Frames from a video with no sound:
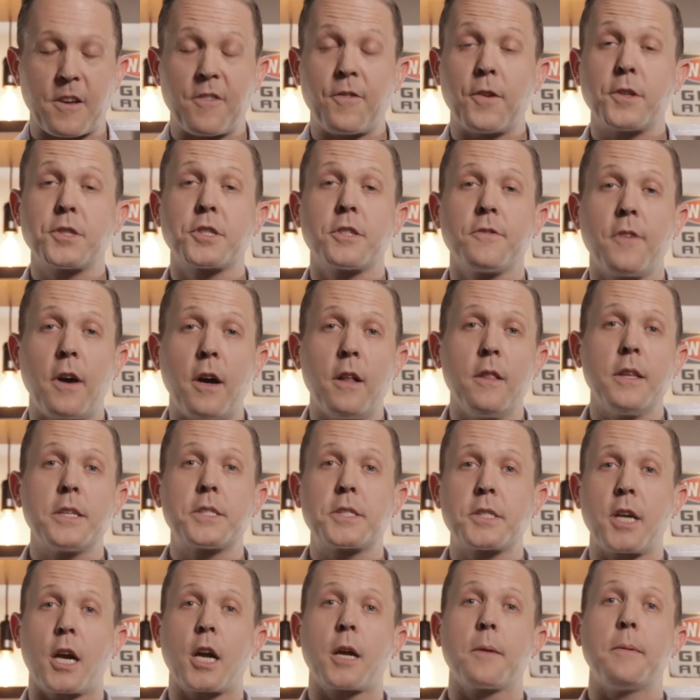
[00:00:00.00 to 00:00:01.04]
First of all,
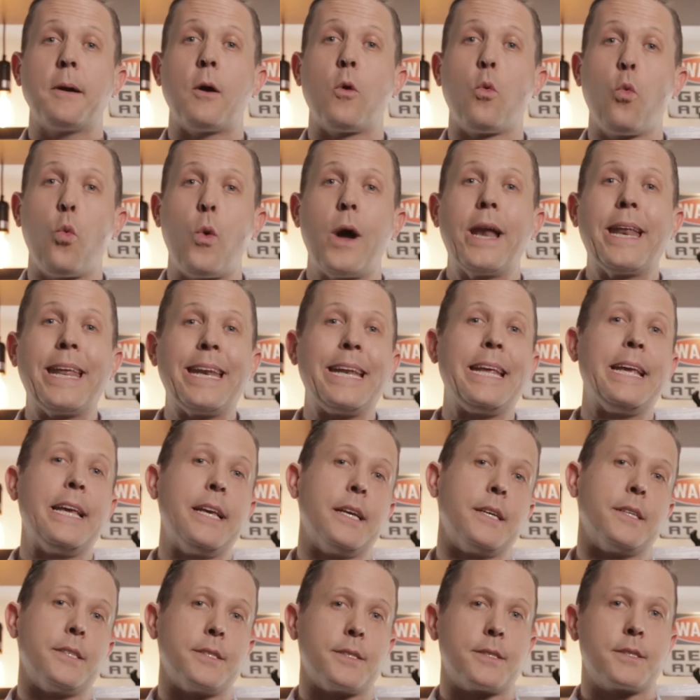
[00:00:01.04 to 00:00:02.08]
let's talk about what it
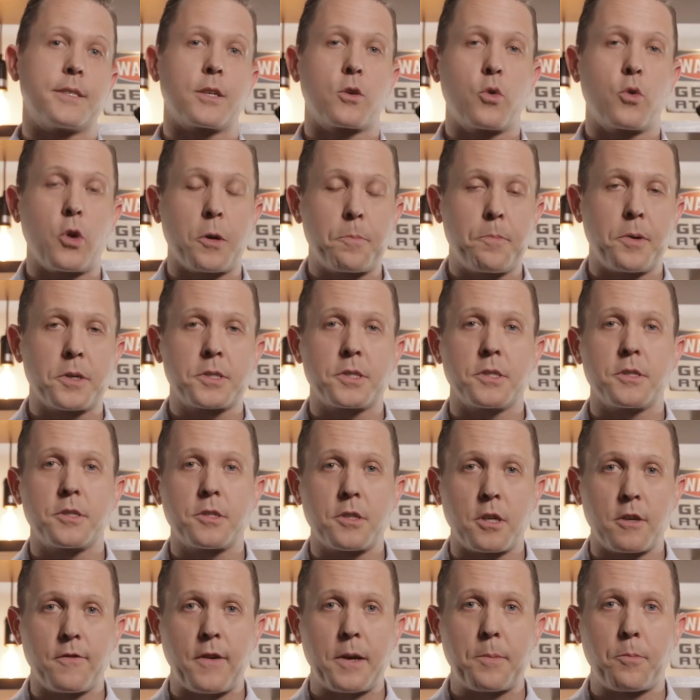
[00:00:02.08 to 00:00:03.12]
is. The QuickBooks
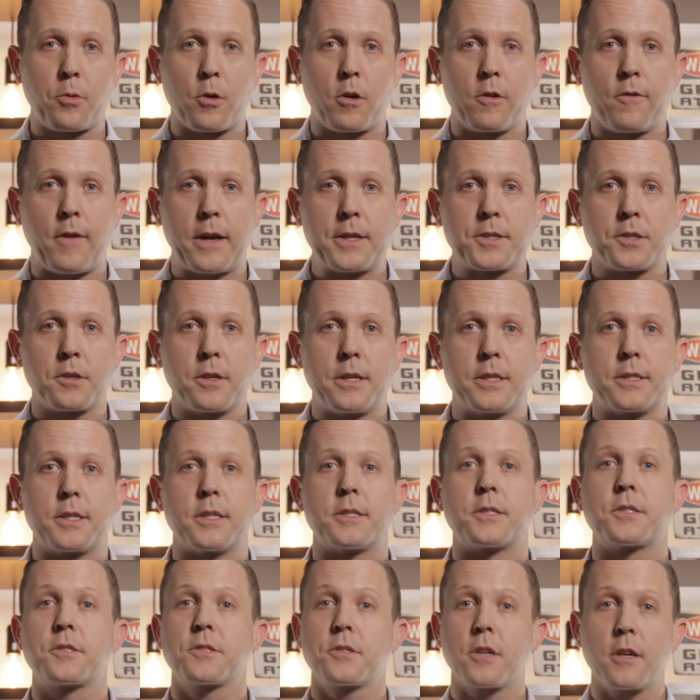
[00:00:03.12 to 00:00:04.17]
Certified Pro Advisor is a
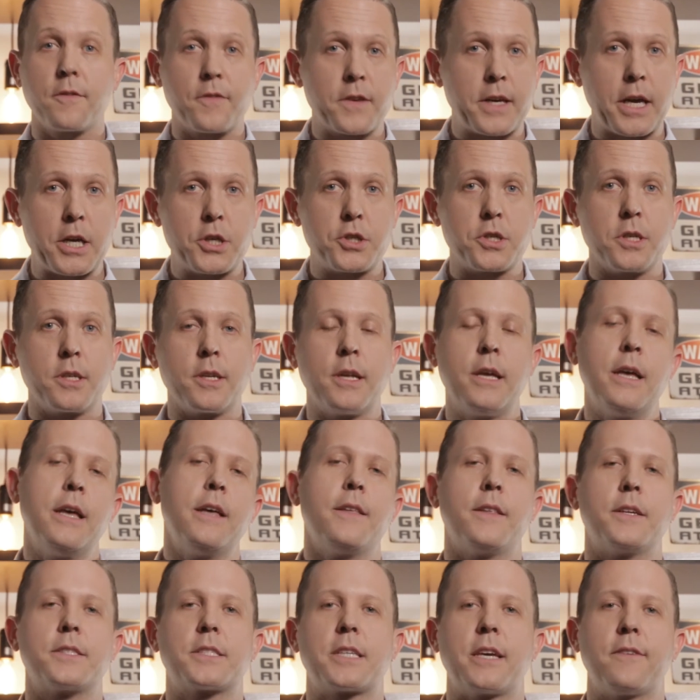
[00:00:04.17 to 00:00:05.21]
certification
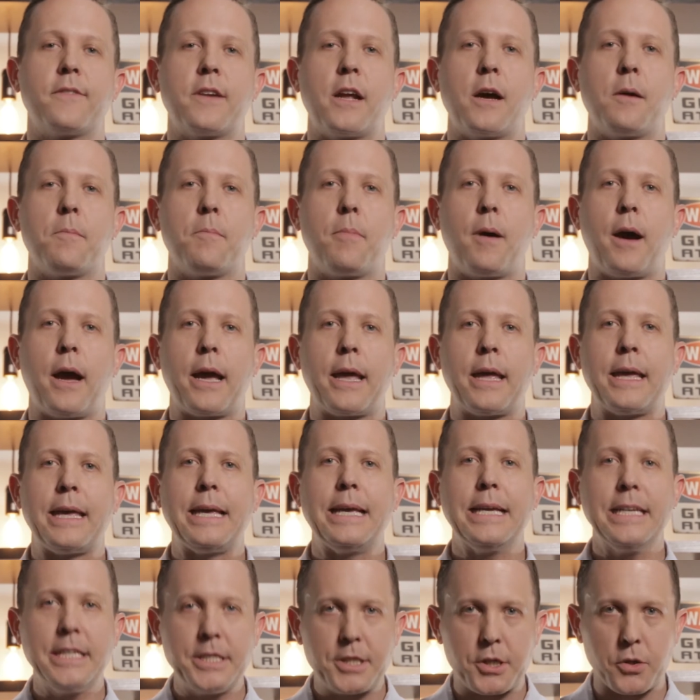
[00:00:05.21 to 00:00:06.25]
that's given out by
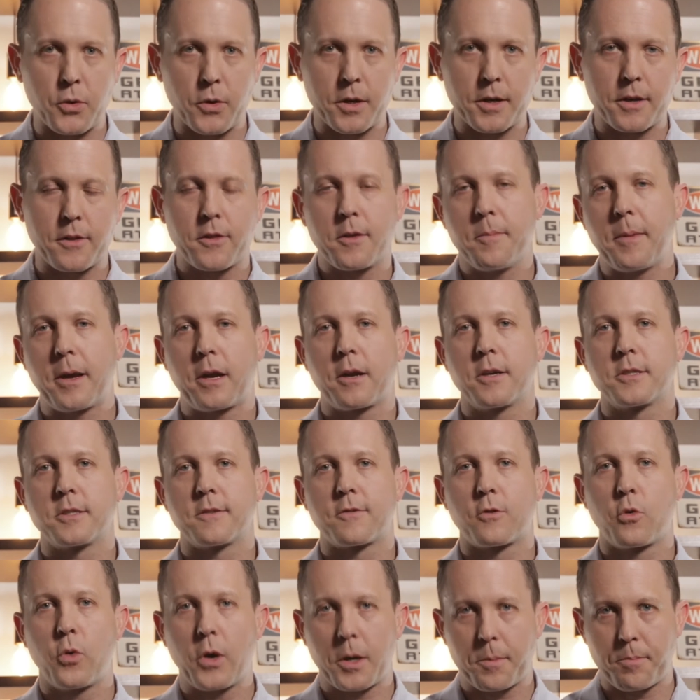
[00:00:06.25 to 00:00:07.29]
Intuit, the makers of
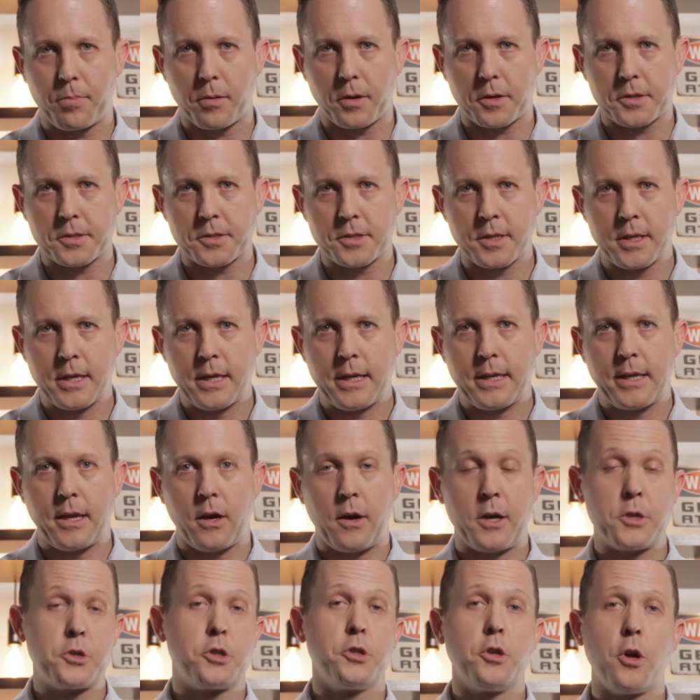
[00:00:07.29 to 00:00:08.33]
QuickBooks. Now,
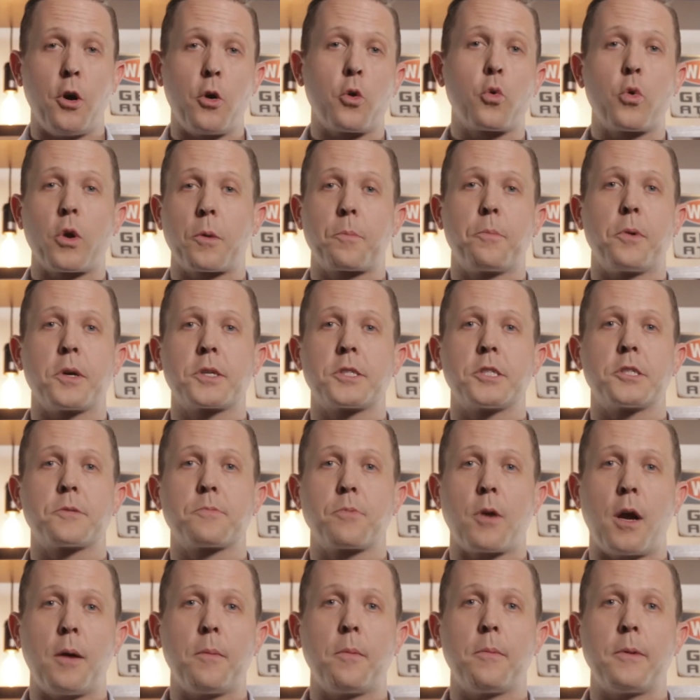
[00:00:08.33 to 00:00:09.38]
as you know, QuickBooks is
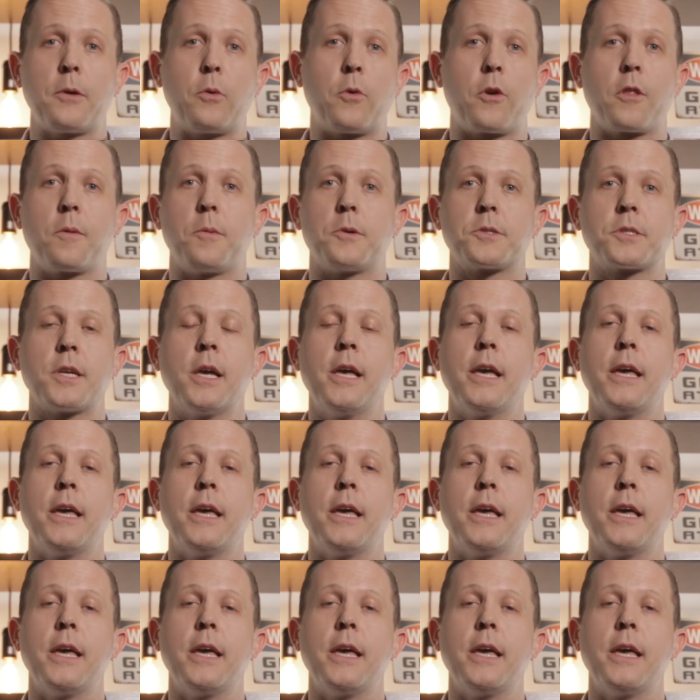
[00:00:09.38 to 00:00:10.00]
probably one of the most